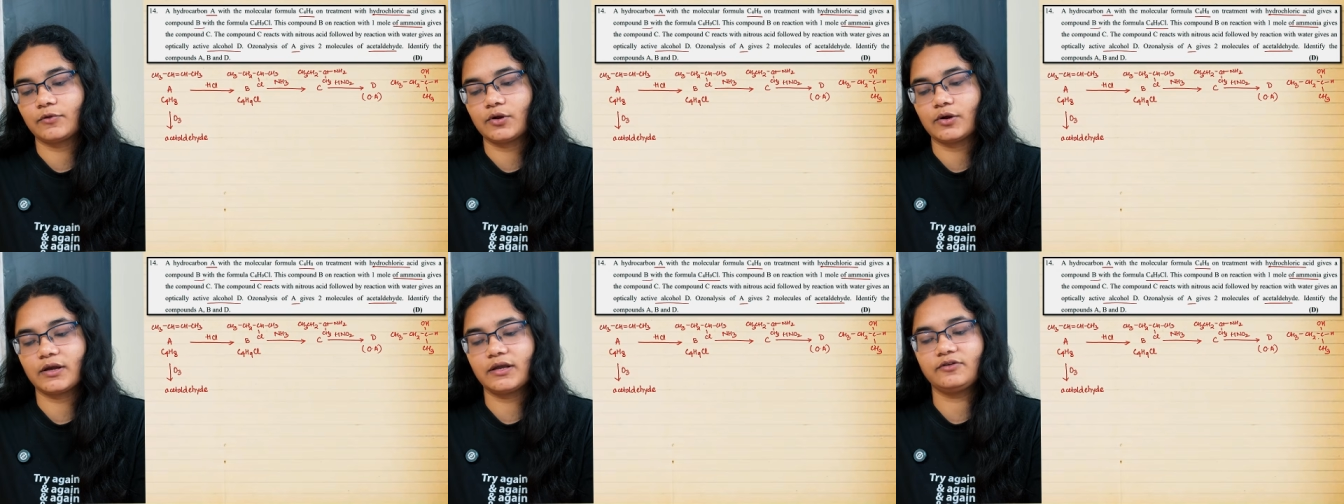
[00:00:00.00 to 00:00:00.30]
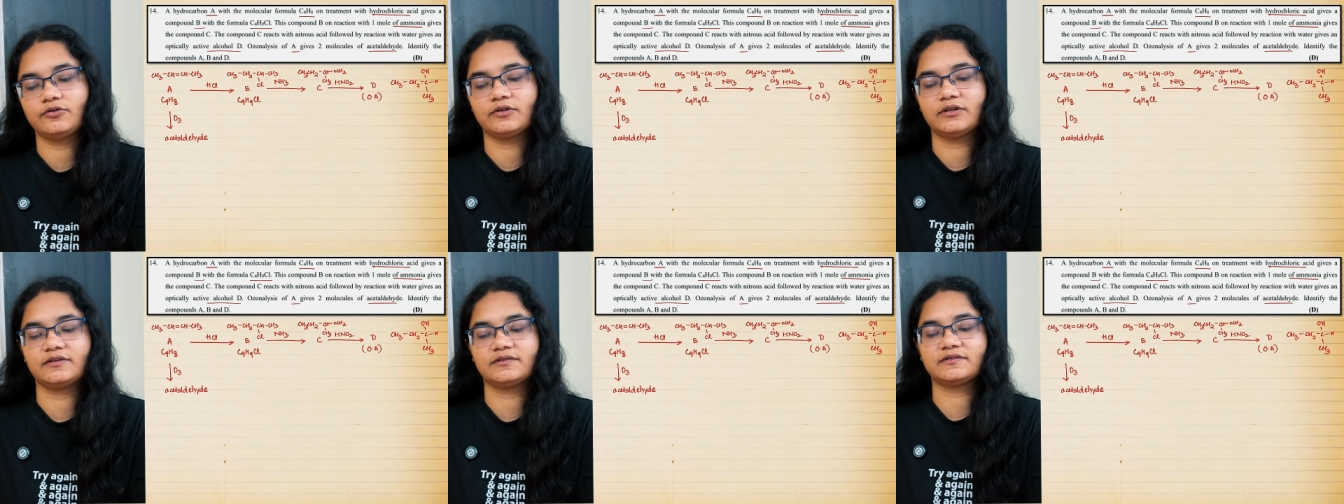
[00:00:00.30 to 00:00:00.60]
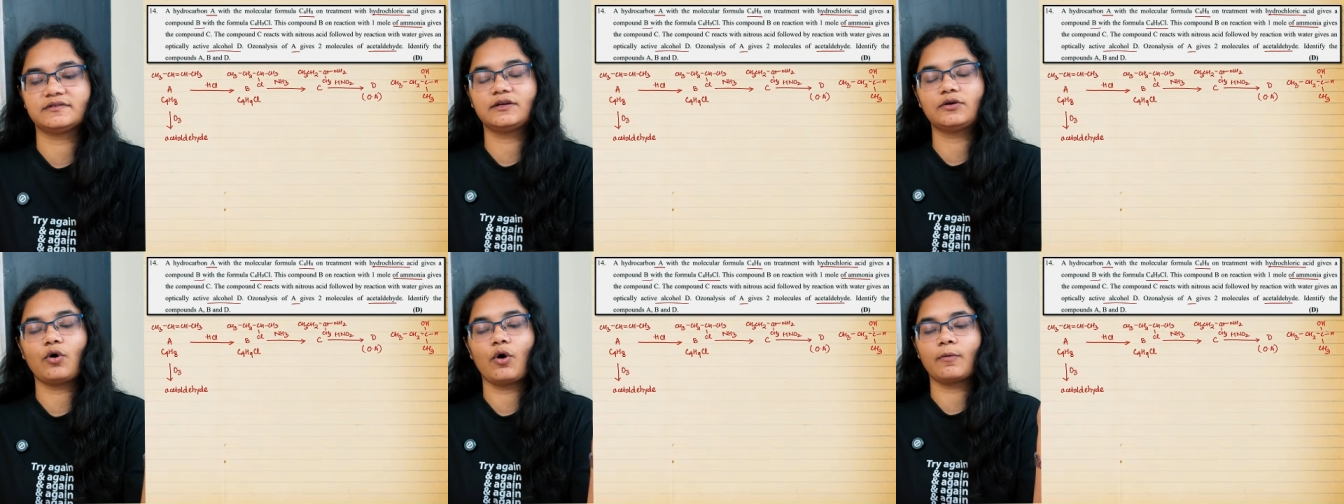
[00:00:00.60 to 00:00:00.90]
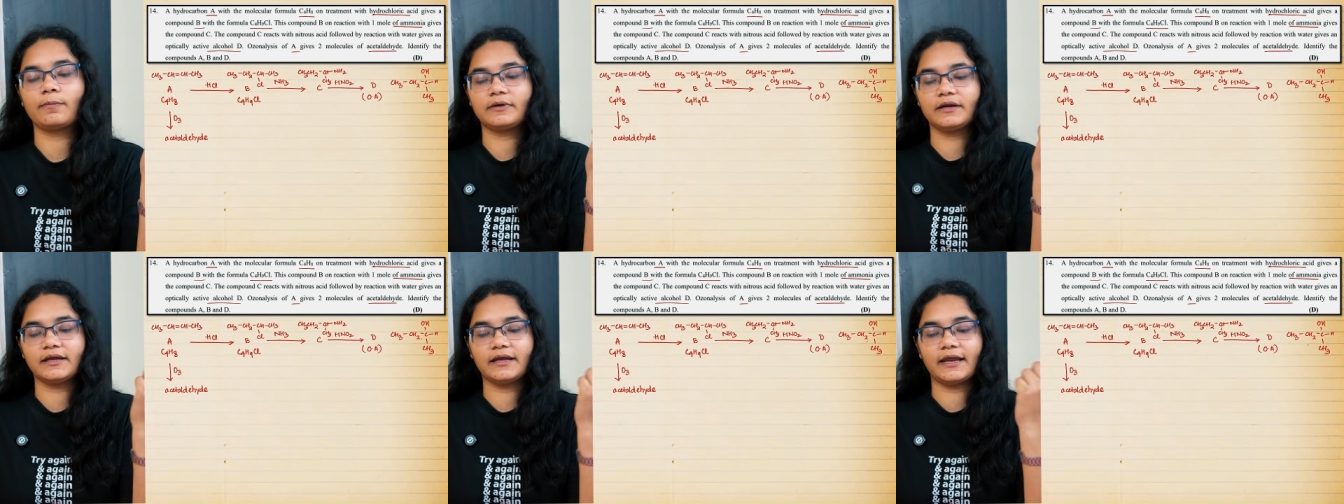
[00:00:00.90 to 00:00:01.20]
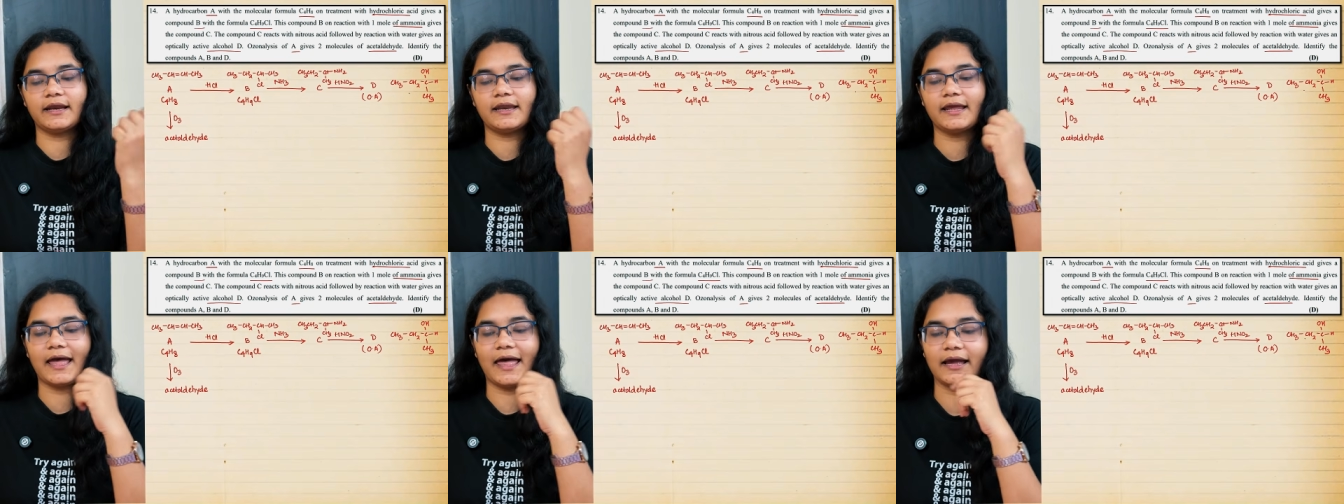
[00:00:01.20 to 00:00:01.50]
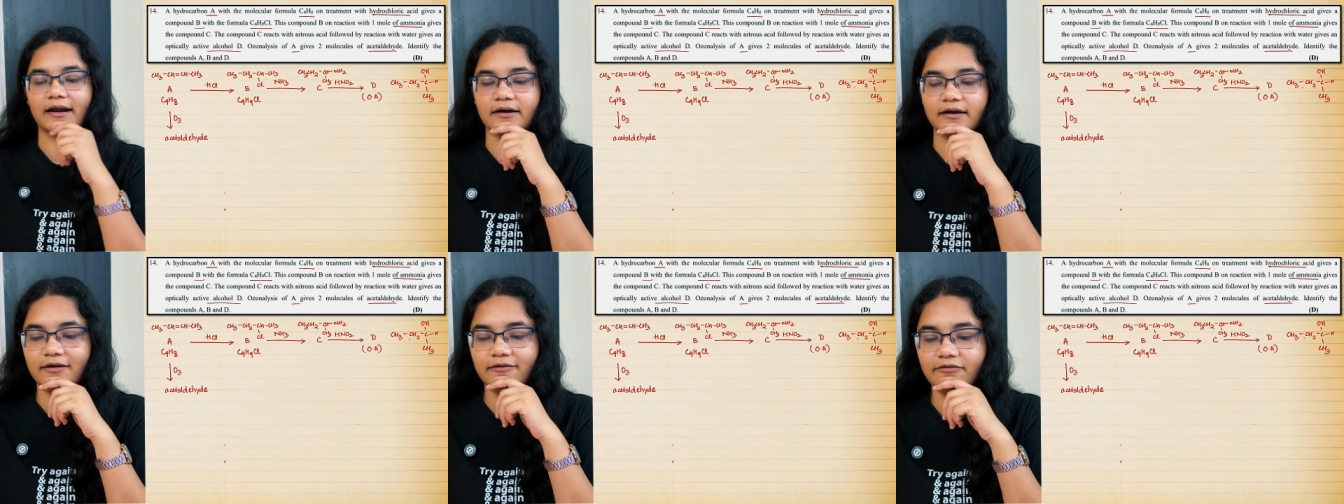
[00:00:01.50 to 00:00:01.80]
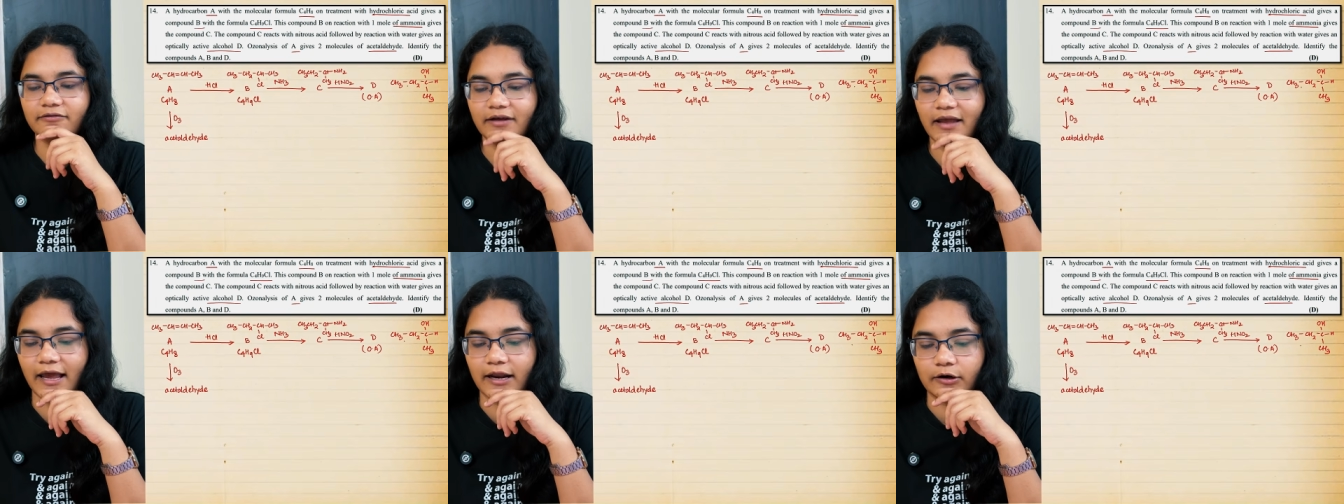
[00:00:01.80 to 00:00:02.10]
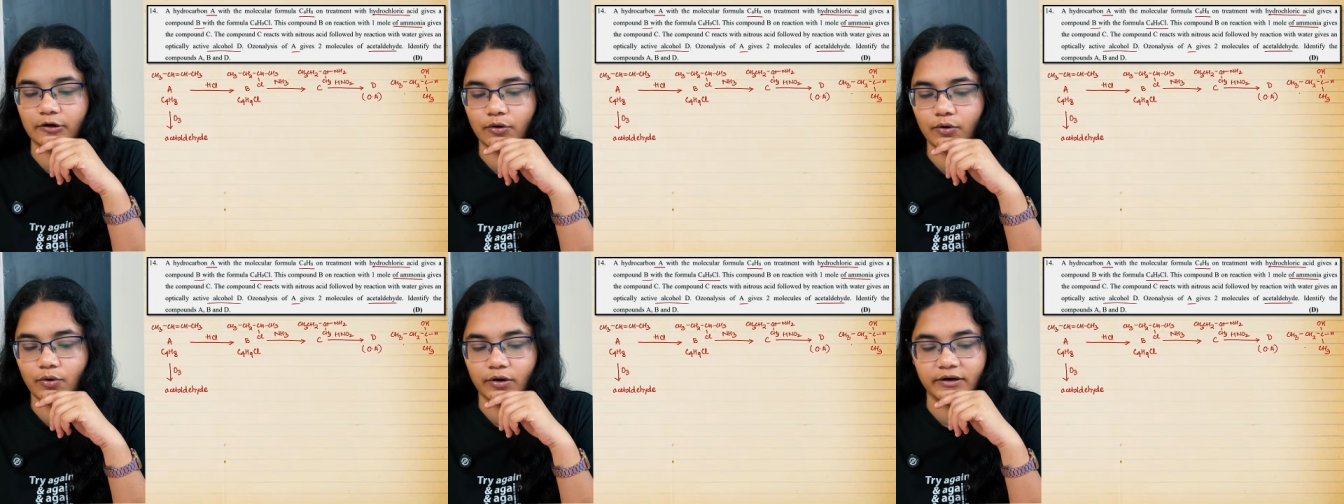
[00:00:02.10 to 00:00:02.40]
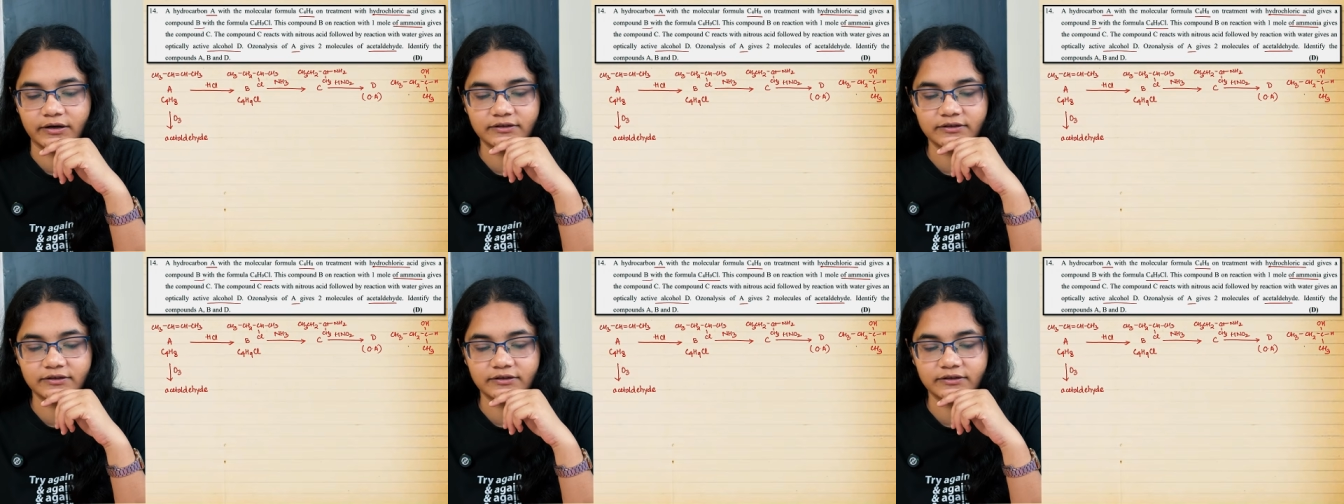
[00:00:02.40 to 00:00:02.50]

Okay, so this is an optically active alcohol